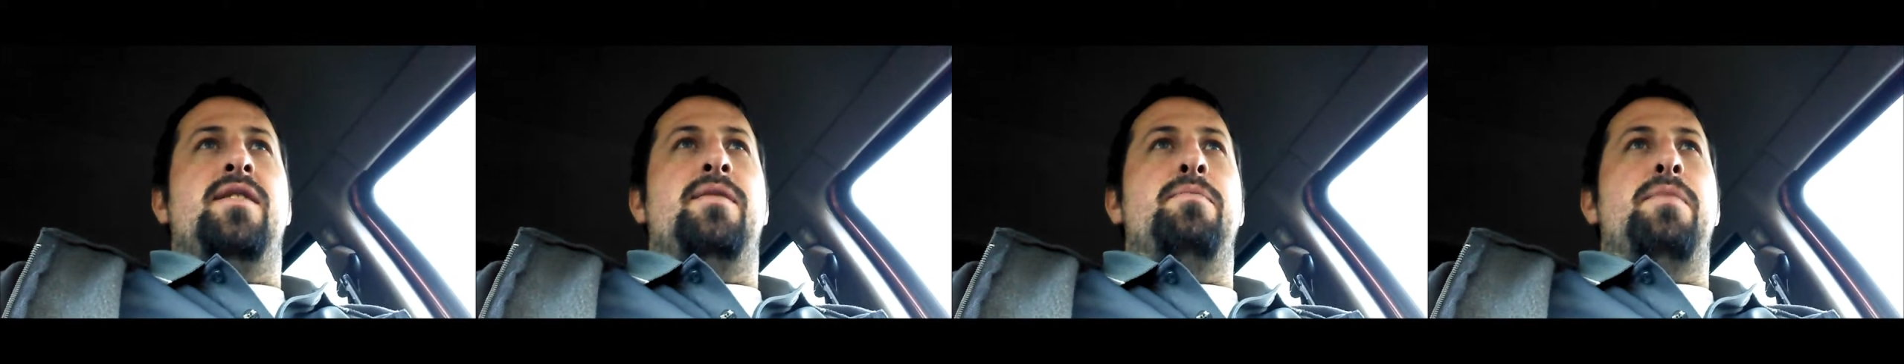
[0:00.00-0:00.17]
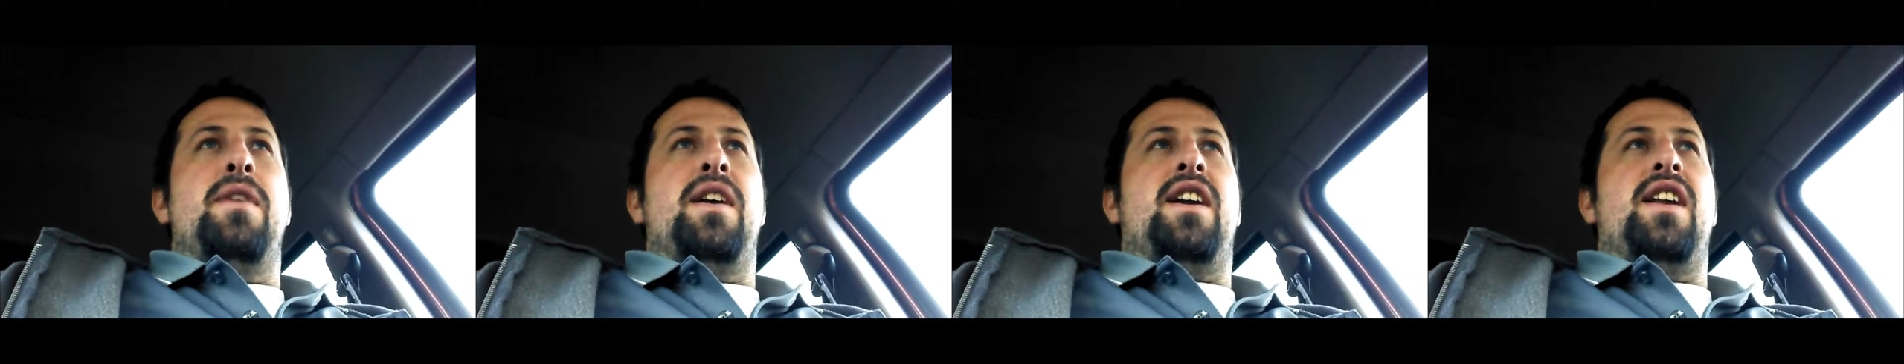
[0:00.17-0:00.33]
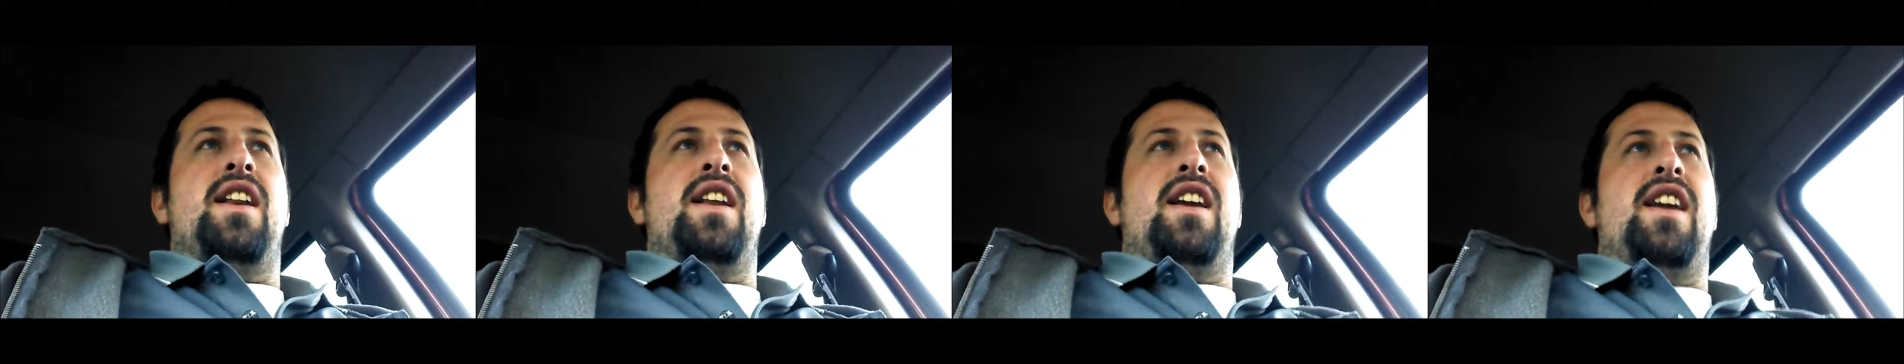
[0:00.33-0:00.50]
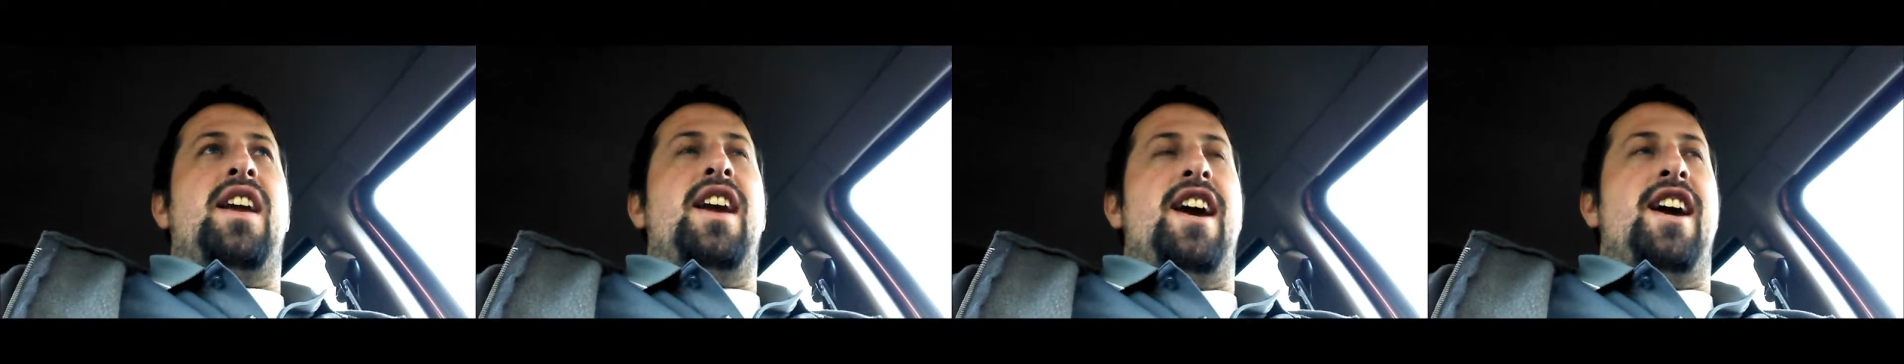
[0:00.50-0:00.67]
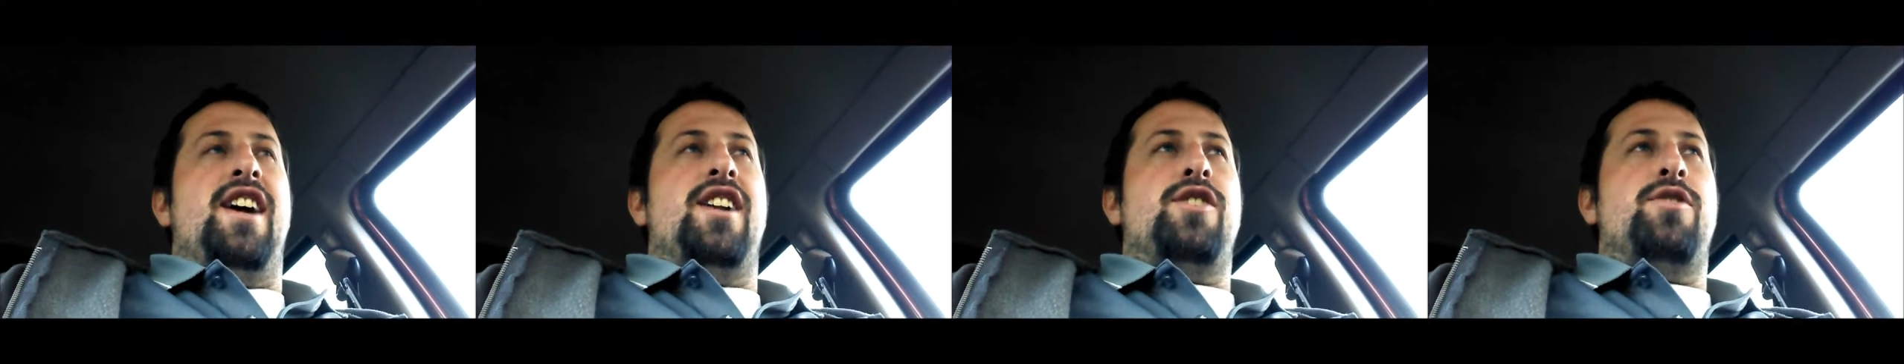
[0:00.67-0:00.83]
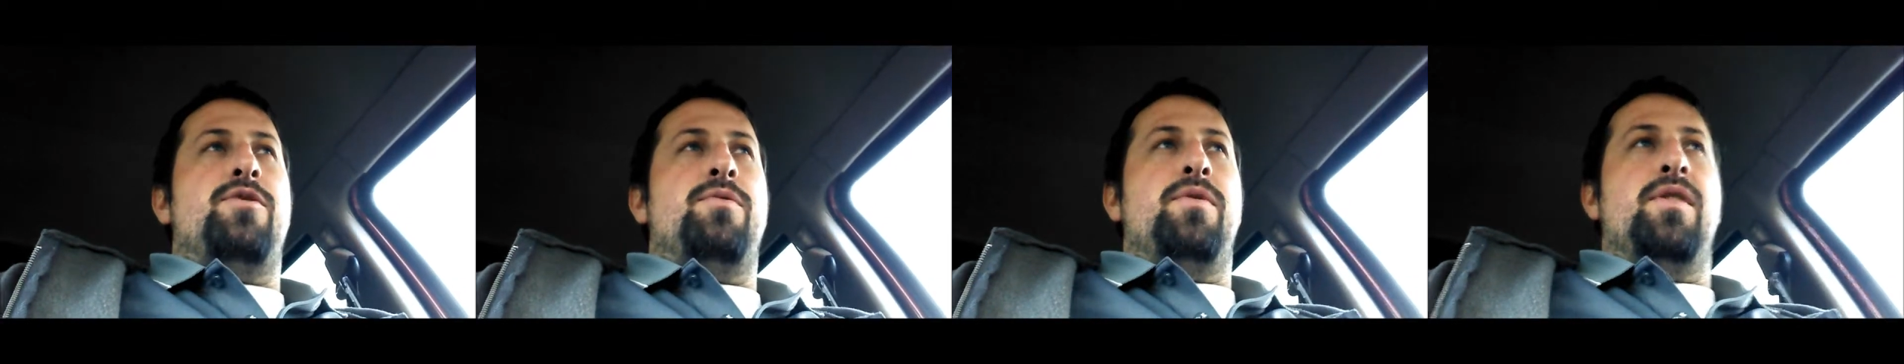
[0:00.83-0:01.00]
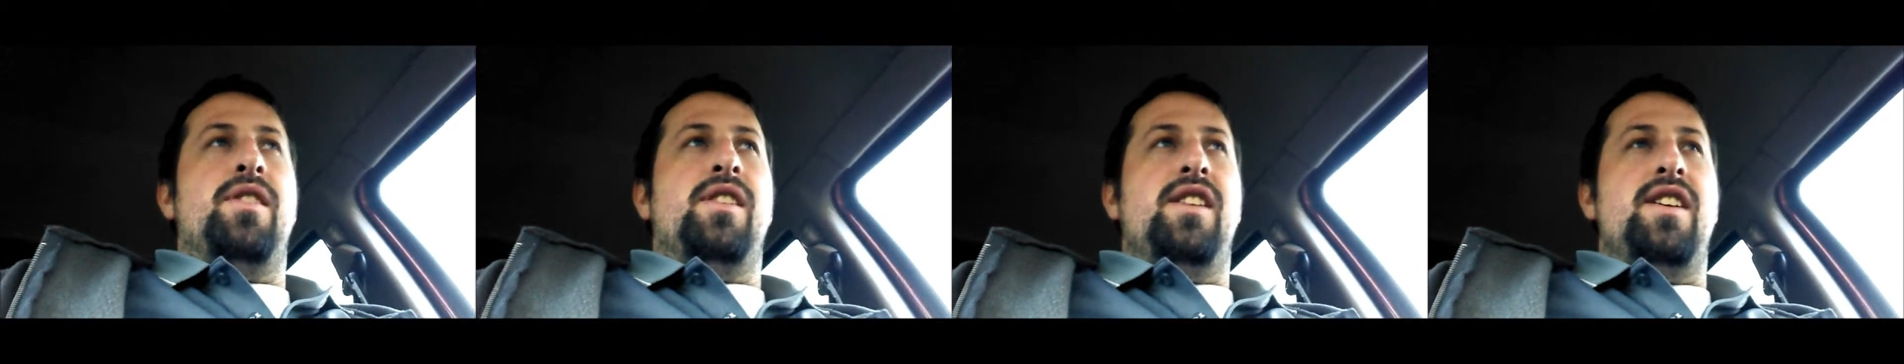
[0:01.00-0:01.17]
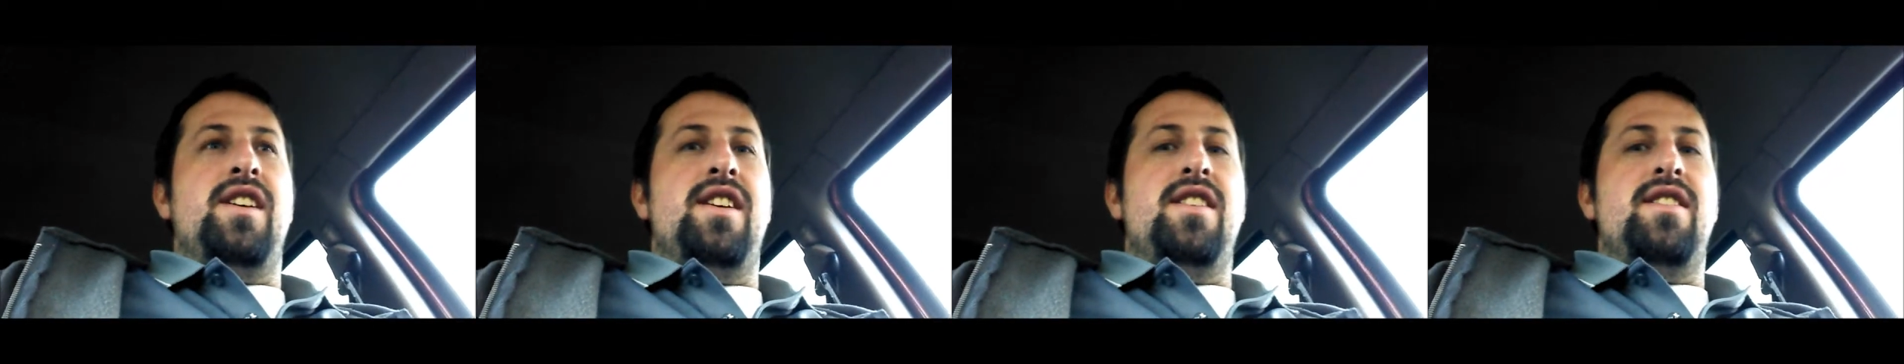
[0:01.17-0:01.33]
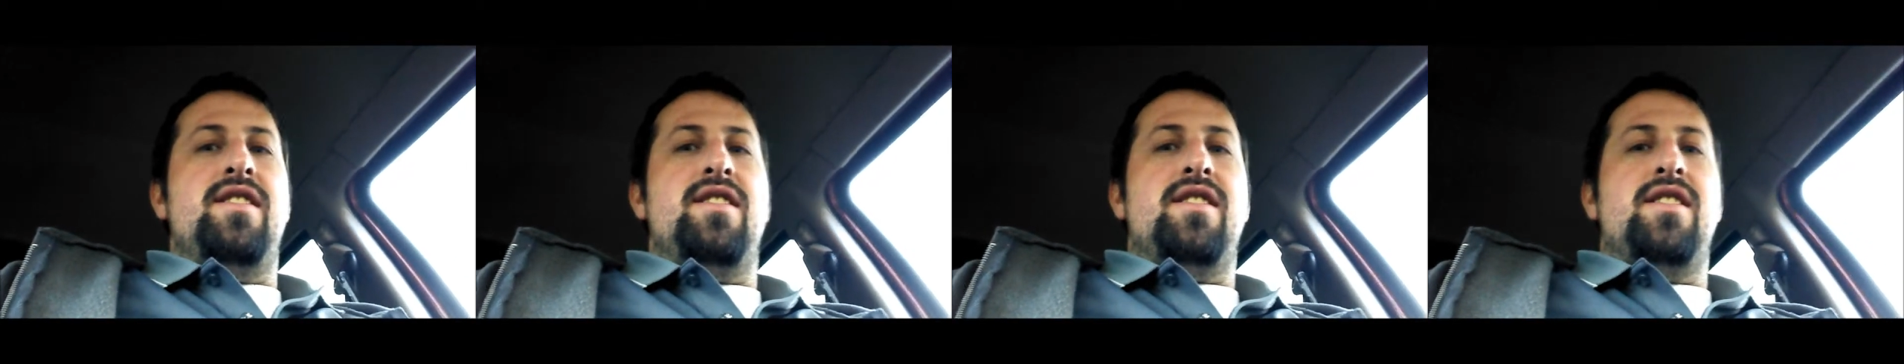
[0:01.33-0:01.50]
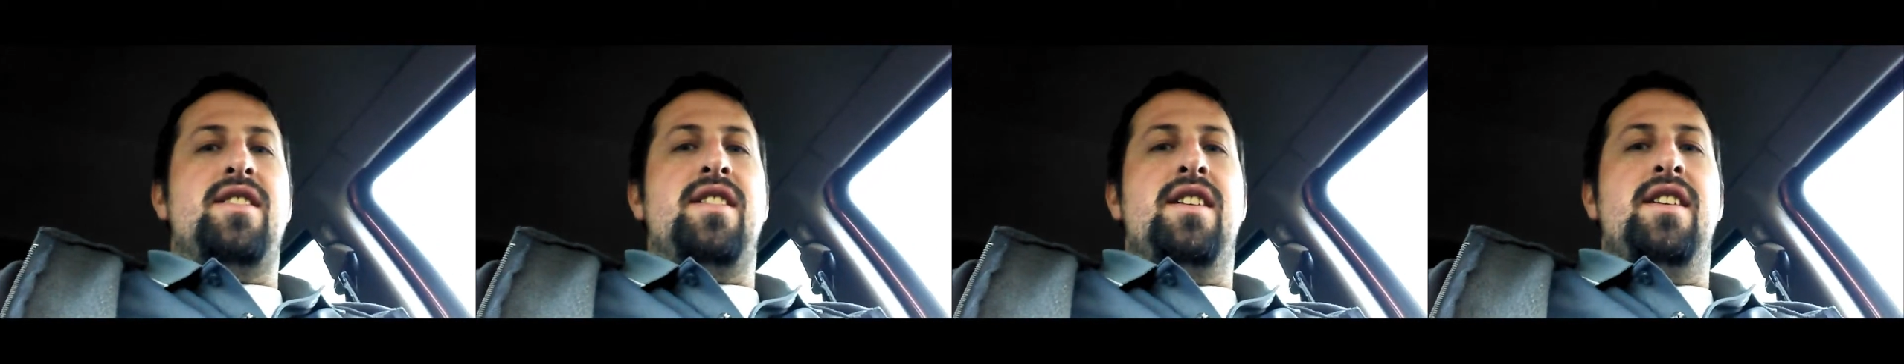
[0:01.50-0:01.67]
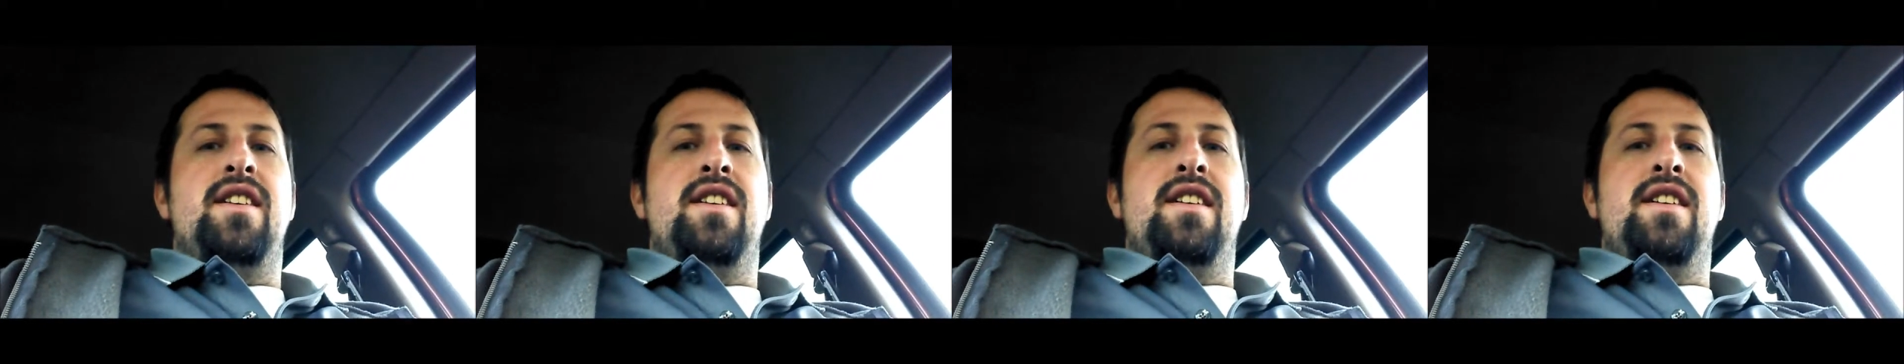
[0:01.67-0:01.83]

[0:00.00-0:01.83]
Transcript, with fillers: make it a catch and release.